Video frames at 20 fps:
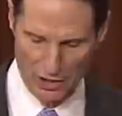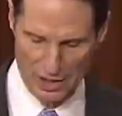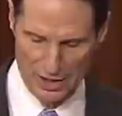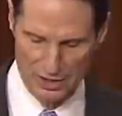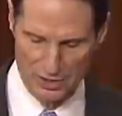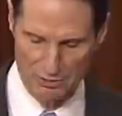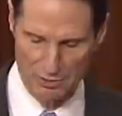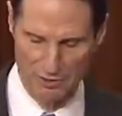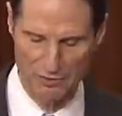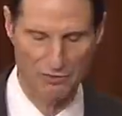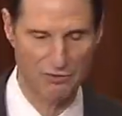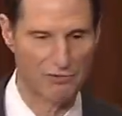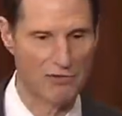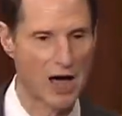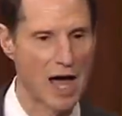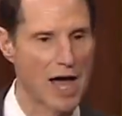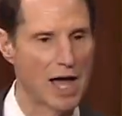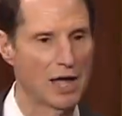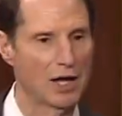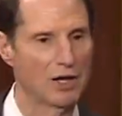has been
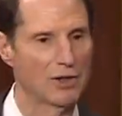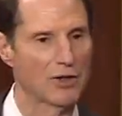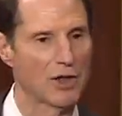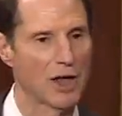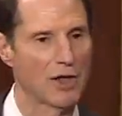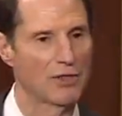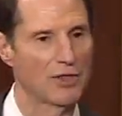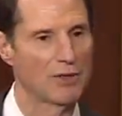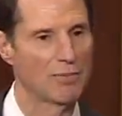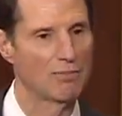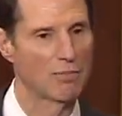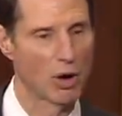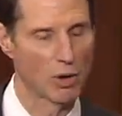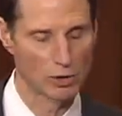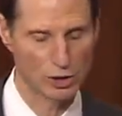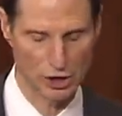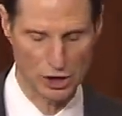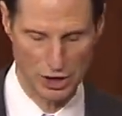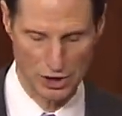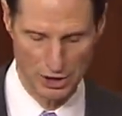filed on the
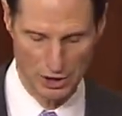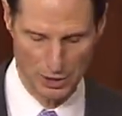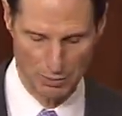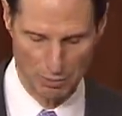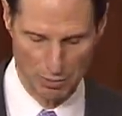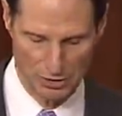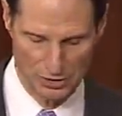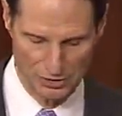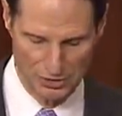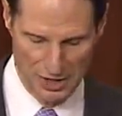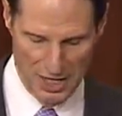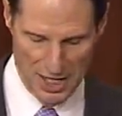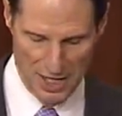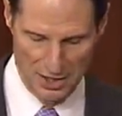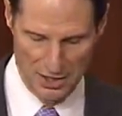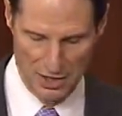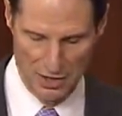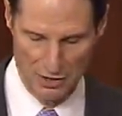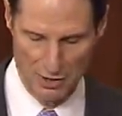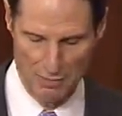motion to
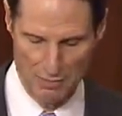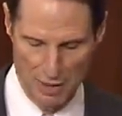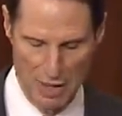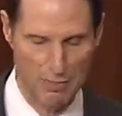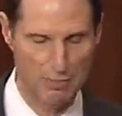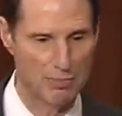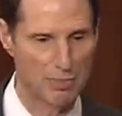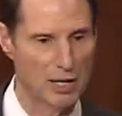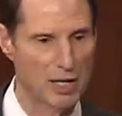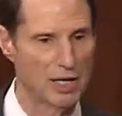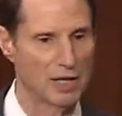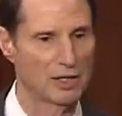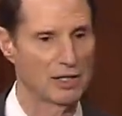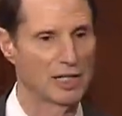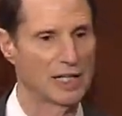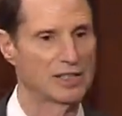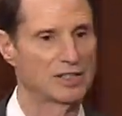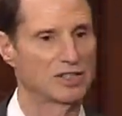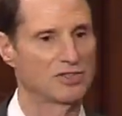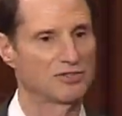proceed to the PIPA
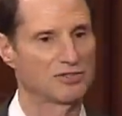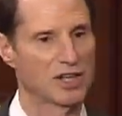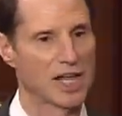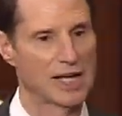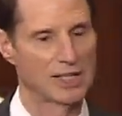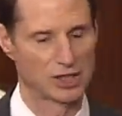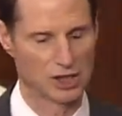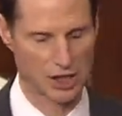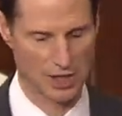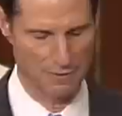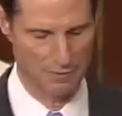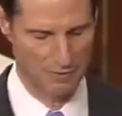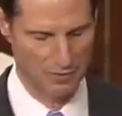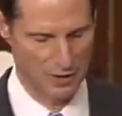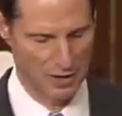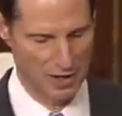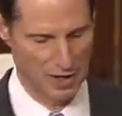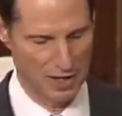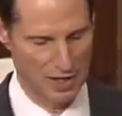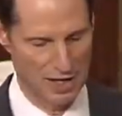legislation.
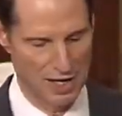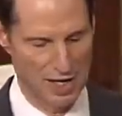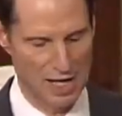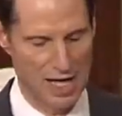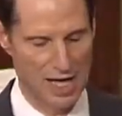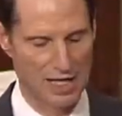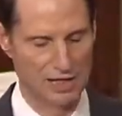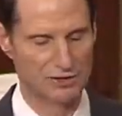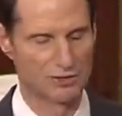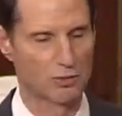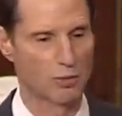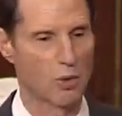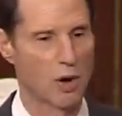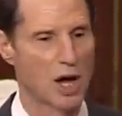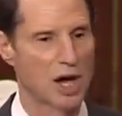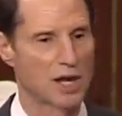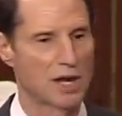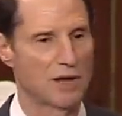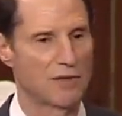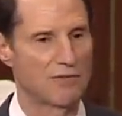As
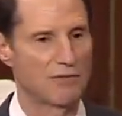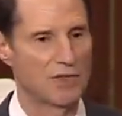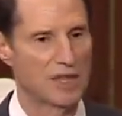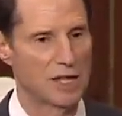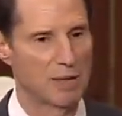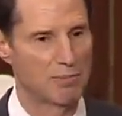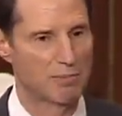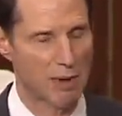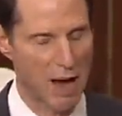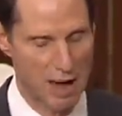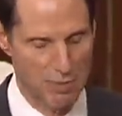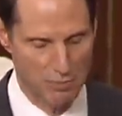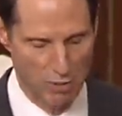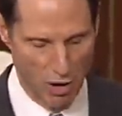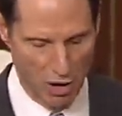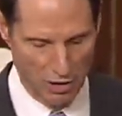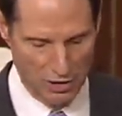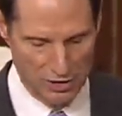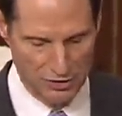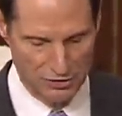one of the
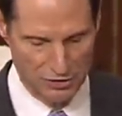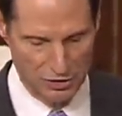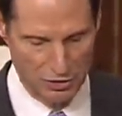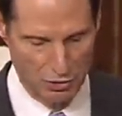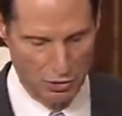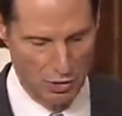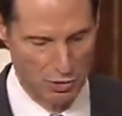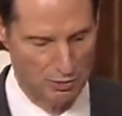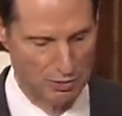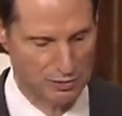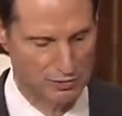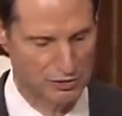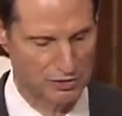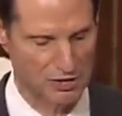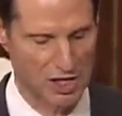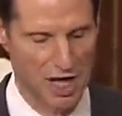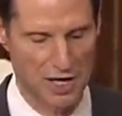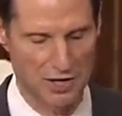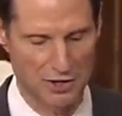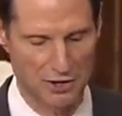bipartisan group of
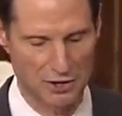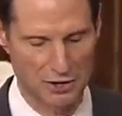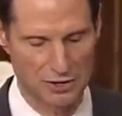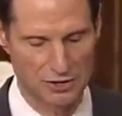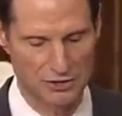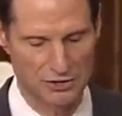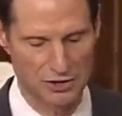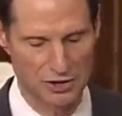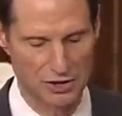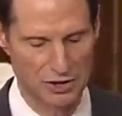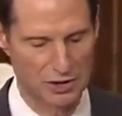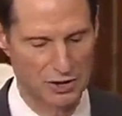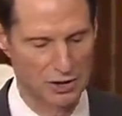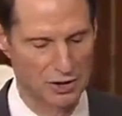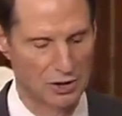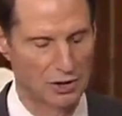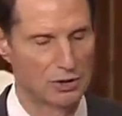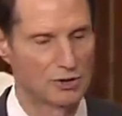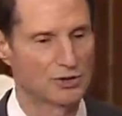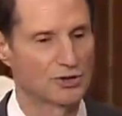senators
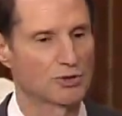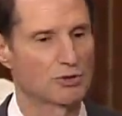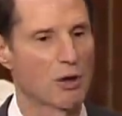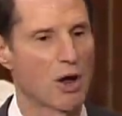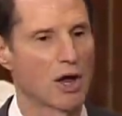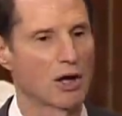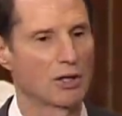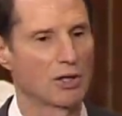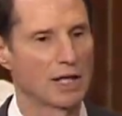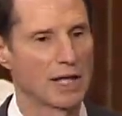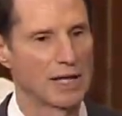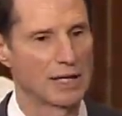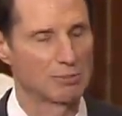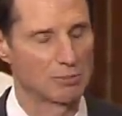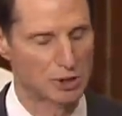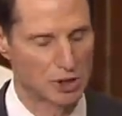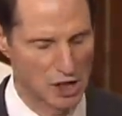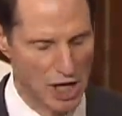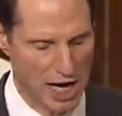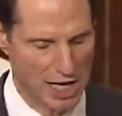who strongly
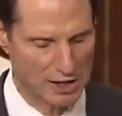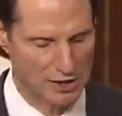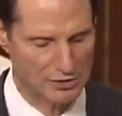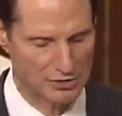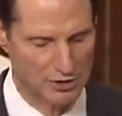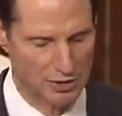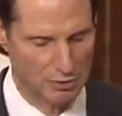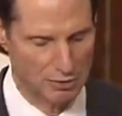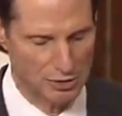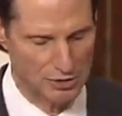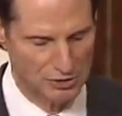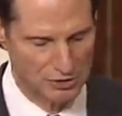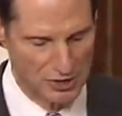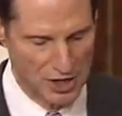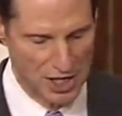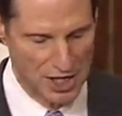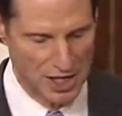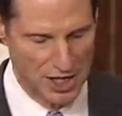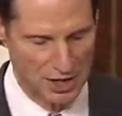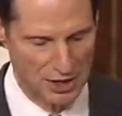objects to
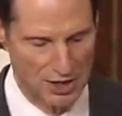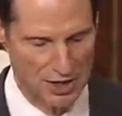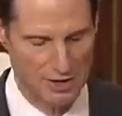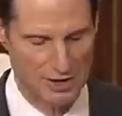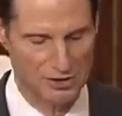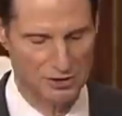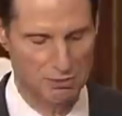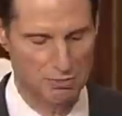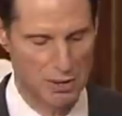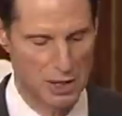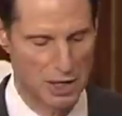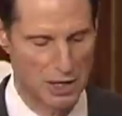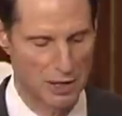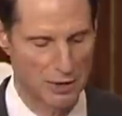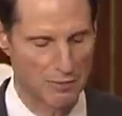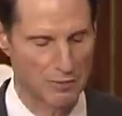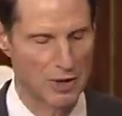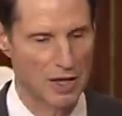proceeding to this bill,